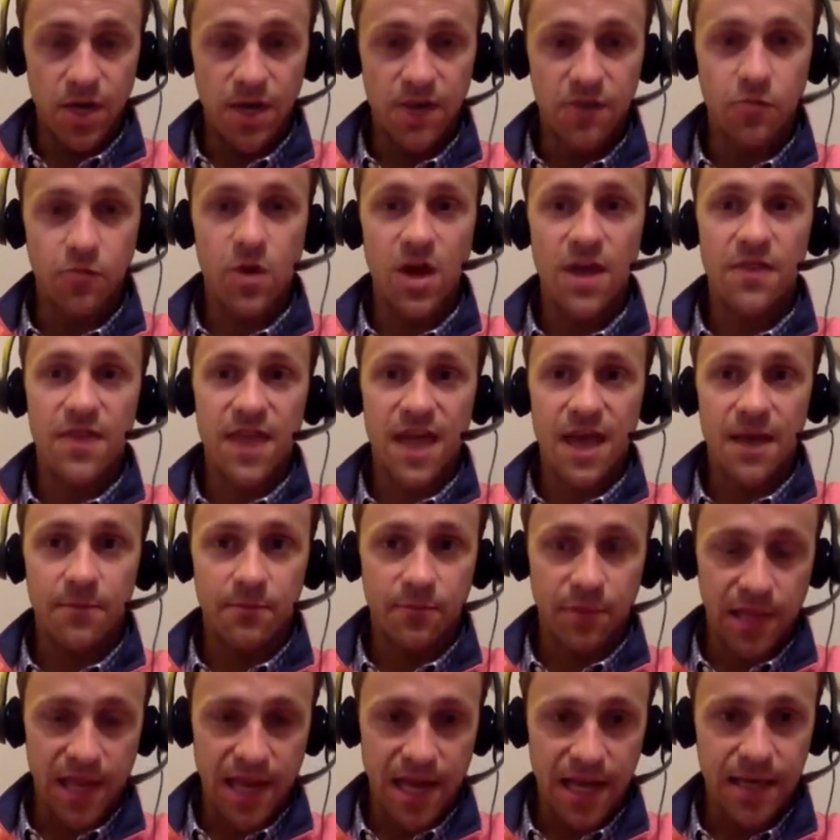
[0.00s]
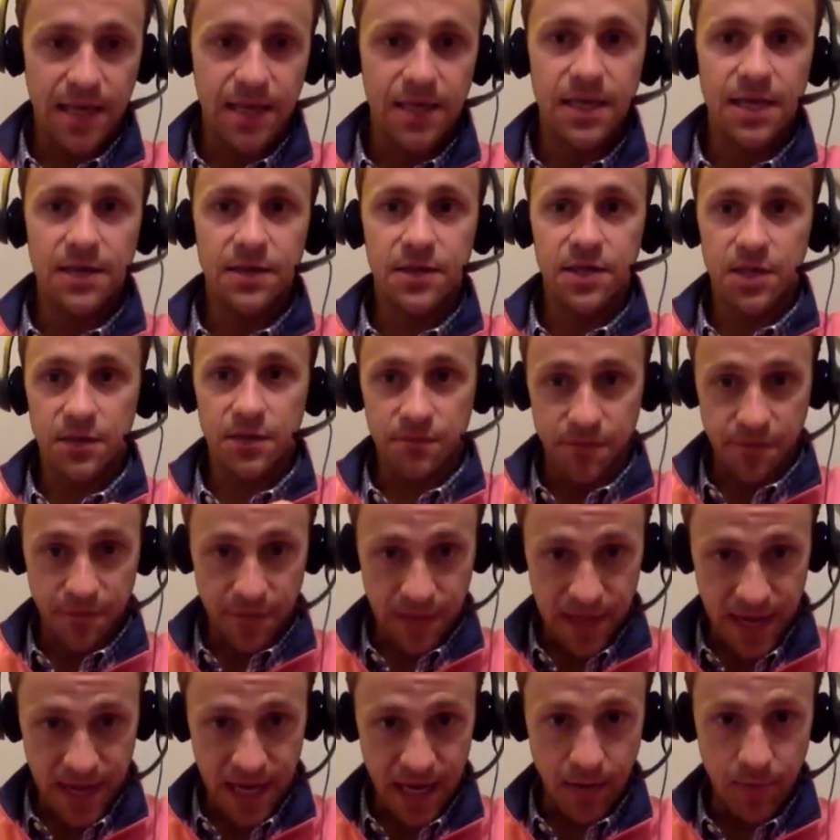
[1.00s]
It's when that plaque gets
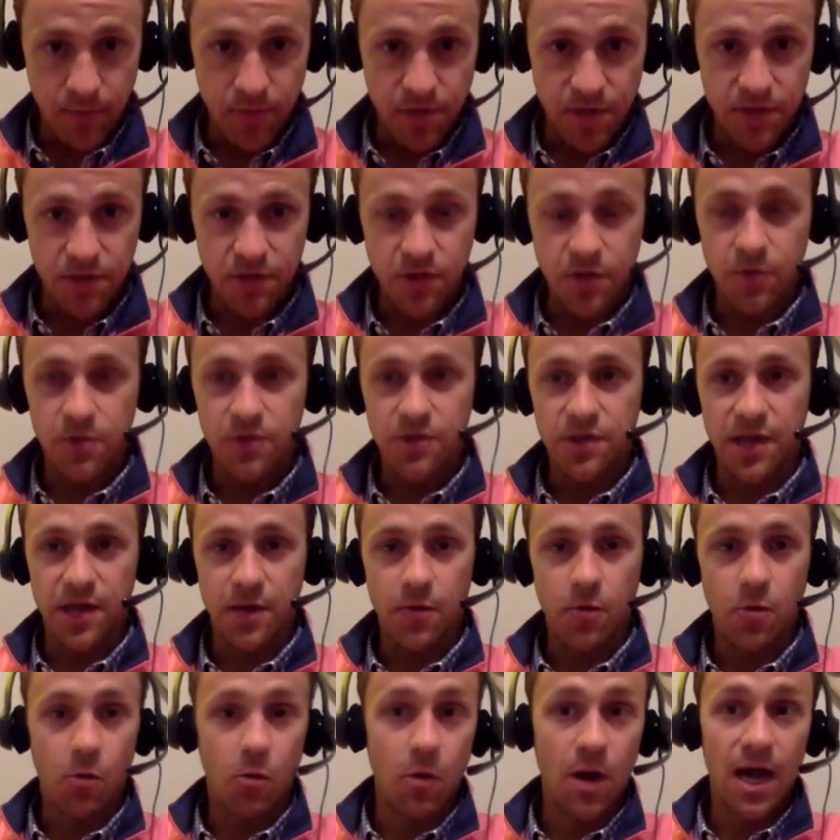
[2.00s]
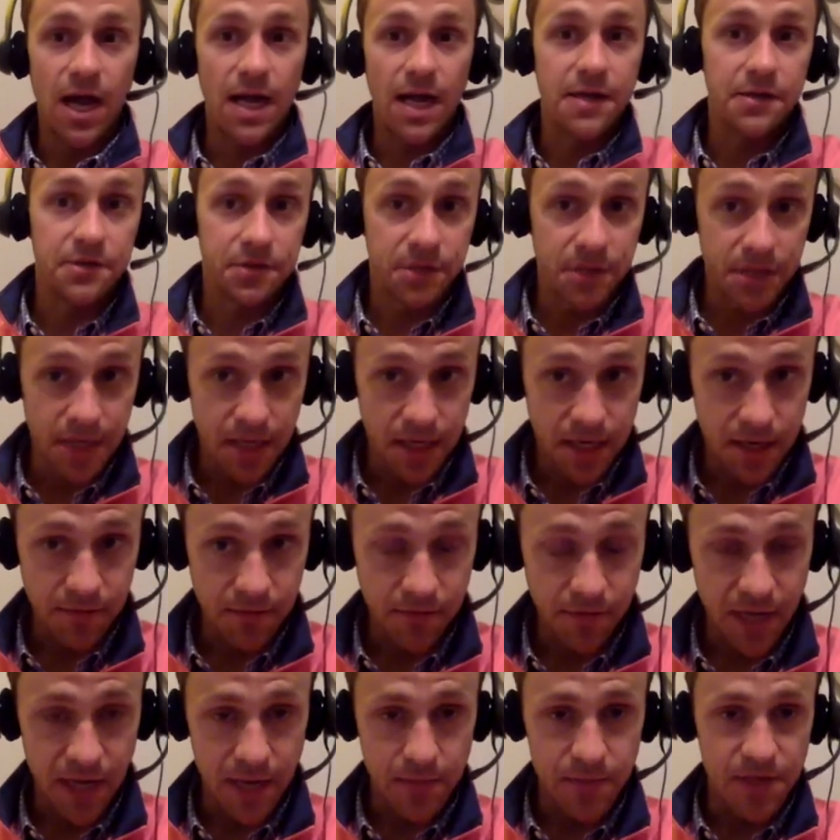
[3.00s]
inflamed. And so right. it's like, well, why does it get
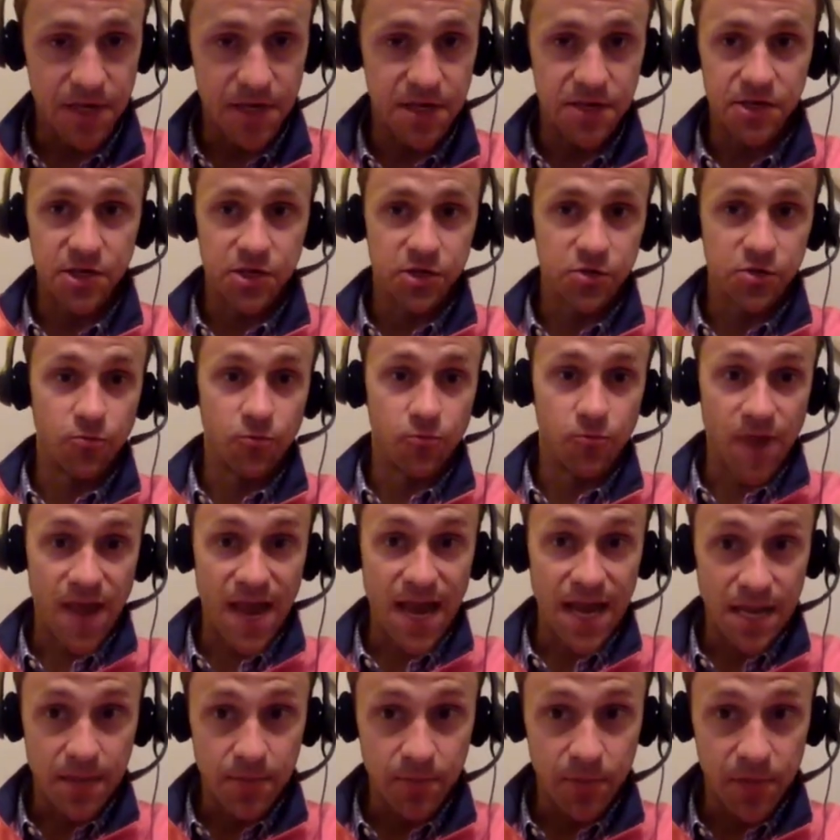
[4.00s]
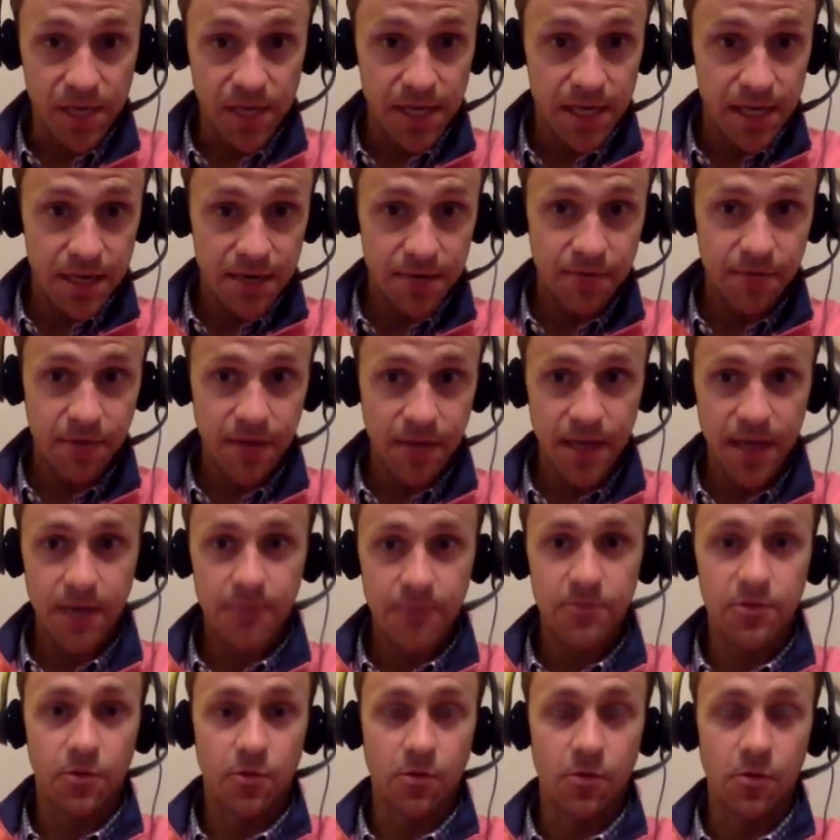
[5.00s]
inflamed? Did it just randomly get
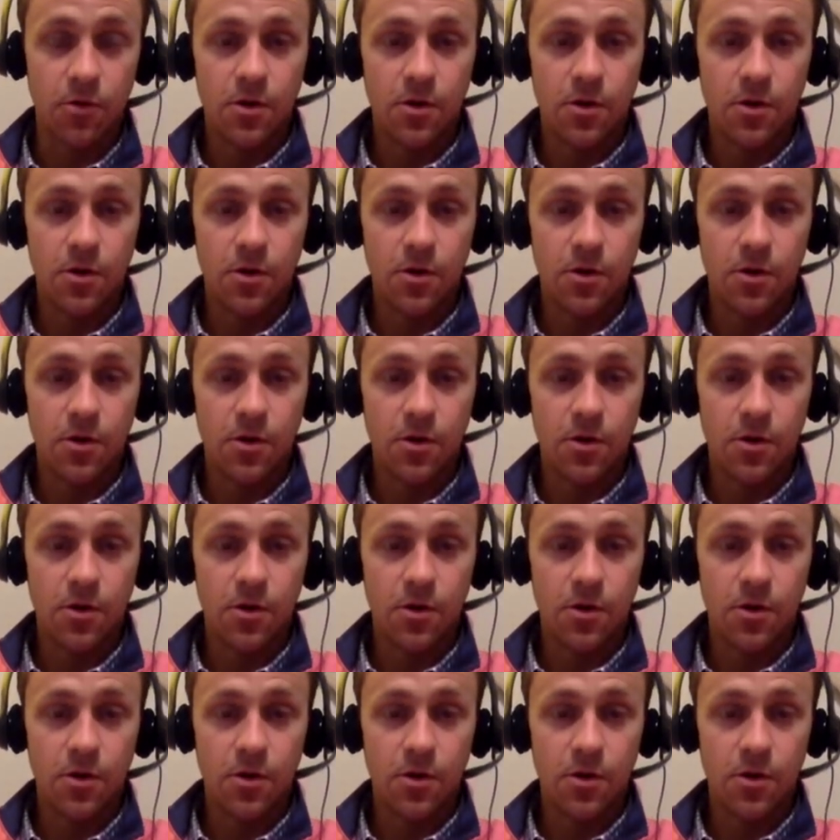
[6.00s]
inflamed? Or